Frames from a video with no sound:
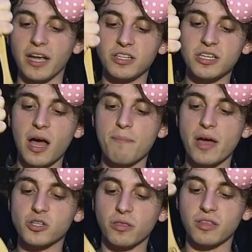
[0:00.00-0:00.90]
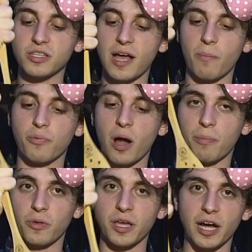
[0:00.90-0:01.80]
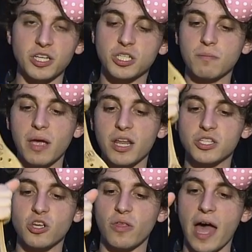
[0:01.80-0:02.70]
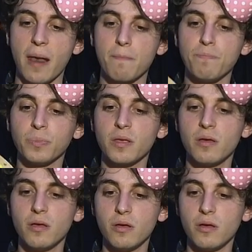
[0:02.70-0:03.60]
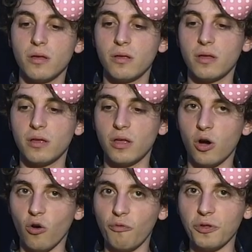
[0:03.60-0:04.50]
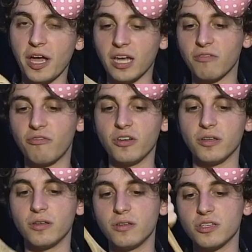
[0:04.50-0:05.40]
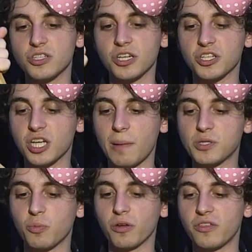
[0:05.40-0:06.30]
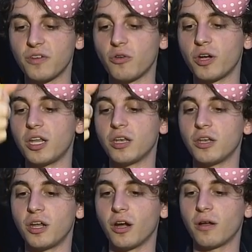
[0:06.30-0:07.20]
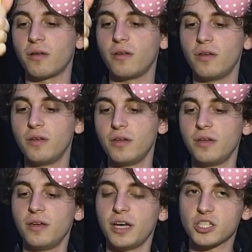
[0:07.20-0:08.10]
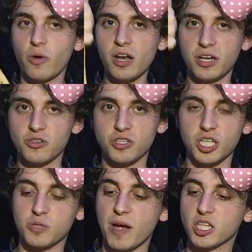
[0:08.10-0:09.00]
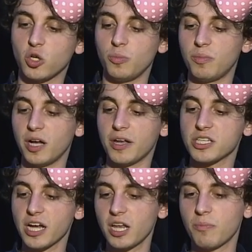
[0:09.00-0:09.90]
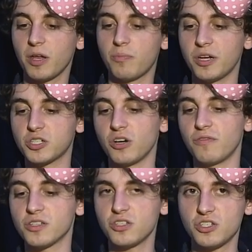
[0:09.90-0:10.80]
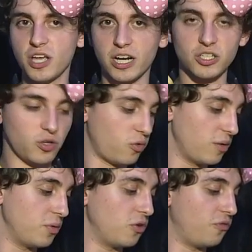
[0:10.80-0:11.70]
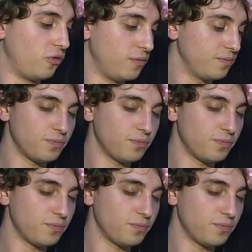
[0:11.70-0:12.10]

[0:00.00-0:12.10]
I did not measure things out properly. I just made it so that hopefully I could fit six cups worth of ingredient in here. It's quite an interesting spectacle, to be honest. I gotta get a picture of this. This is actually quite beautiful.